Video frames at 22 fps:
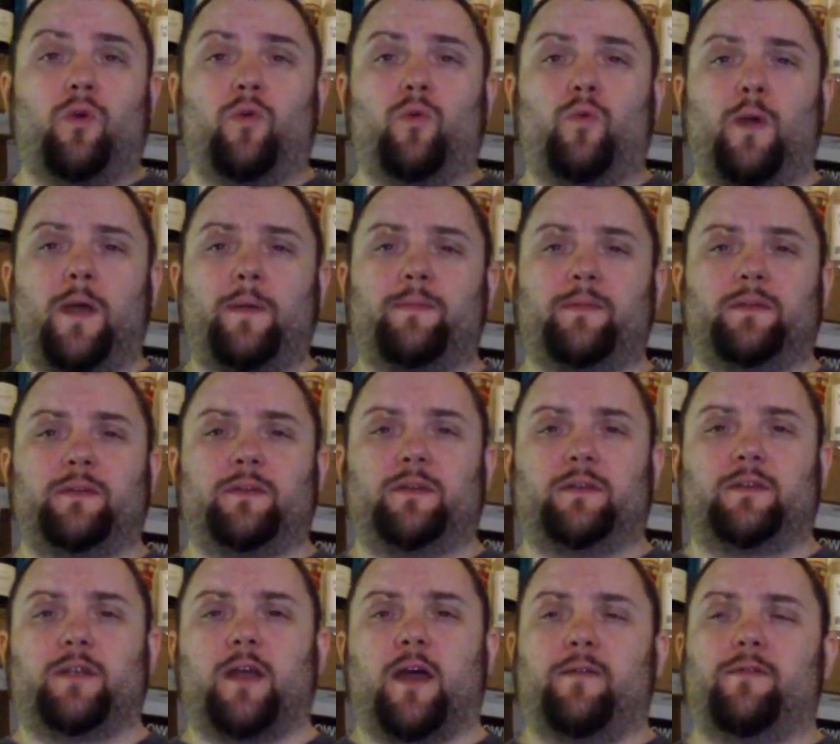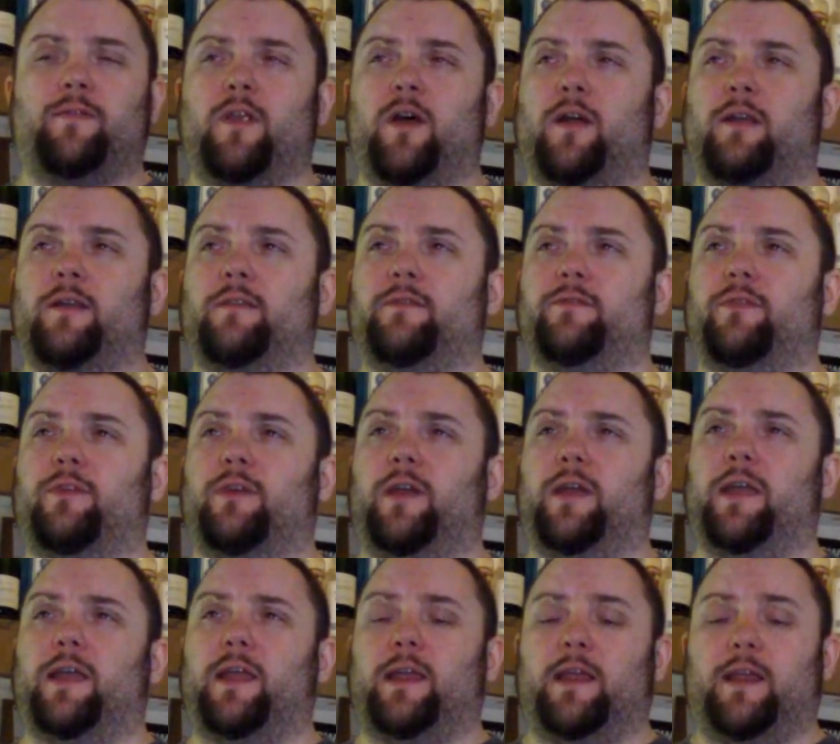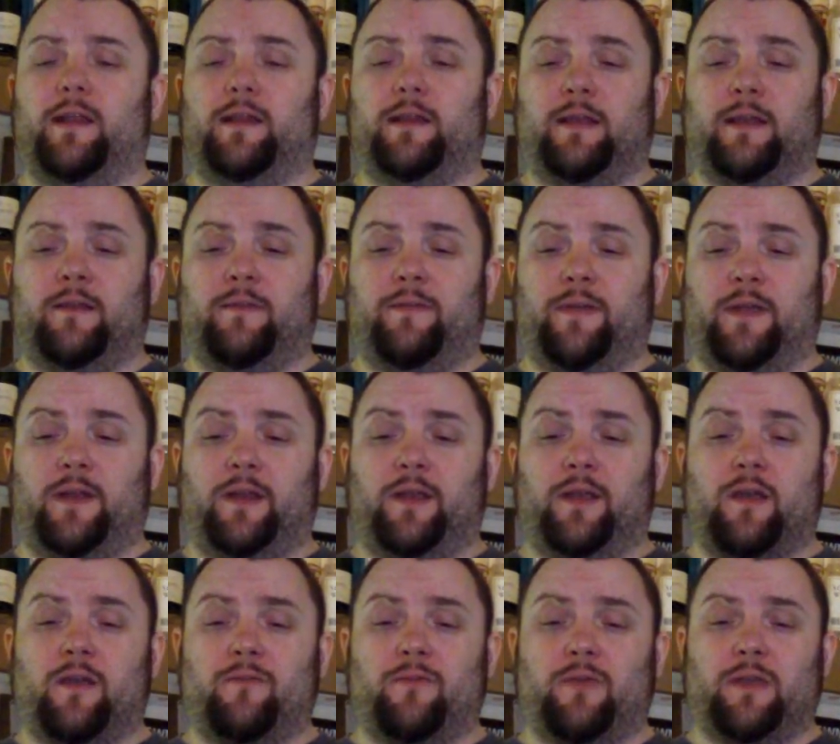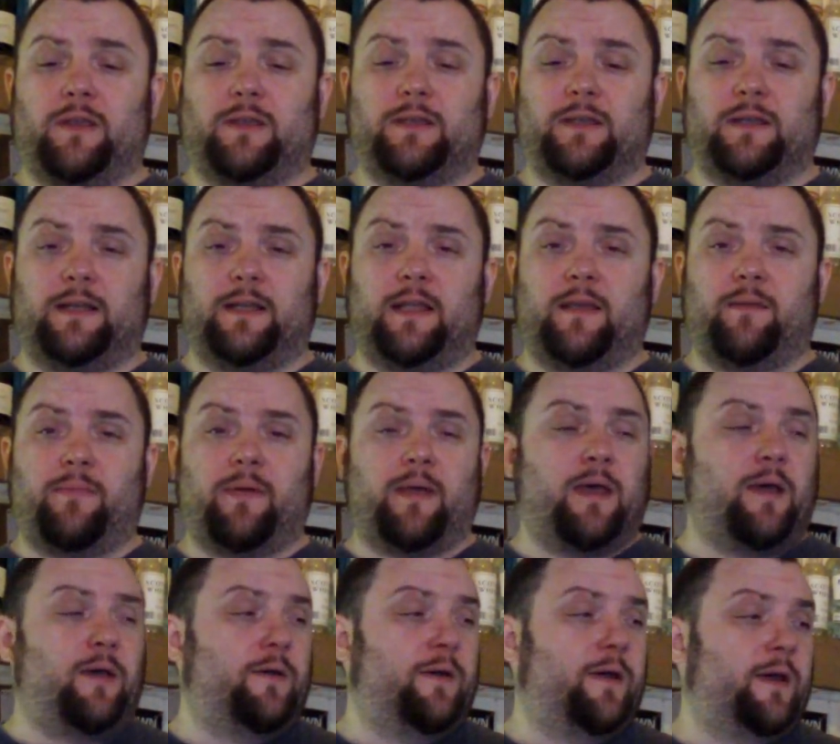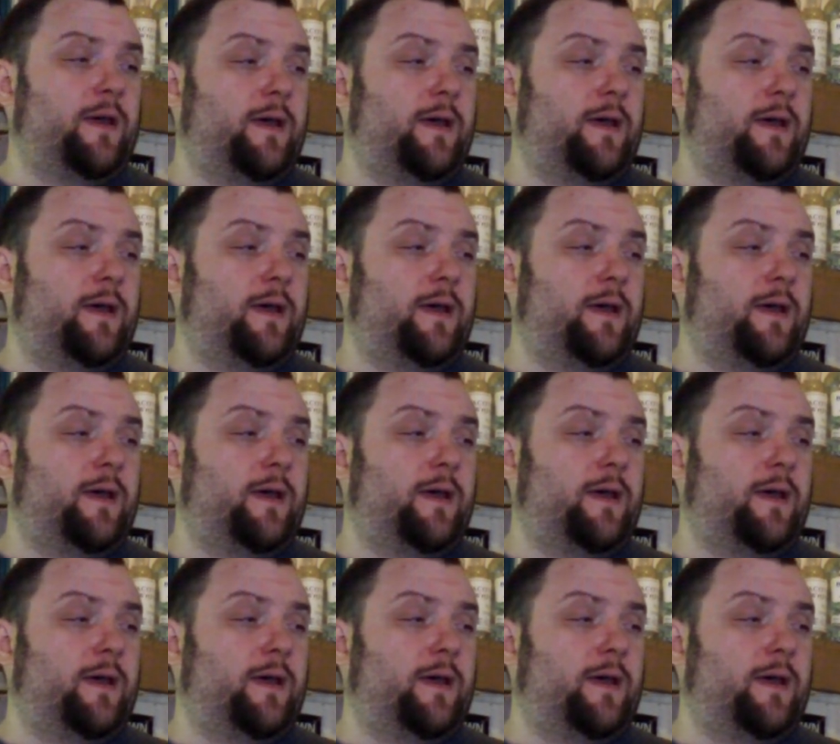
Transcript: Weapons and Stuff 93 did a video recently about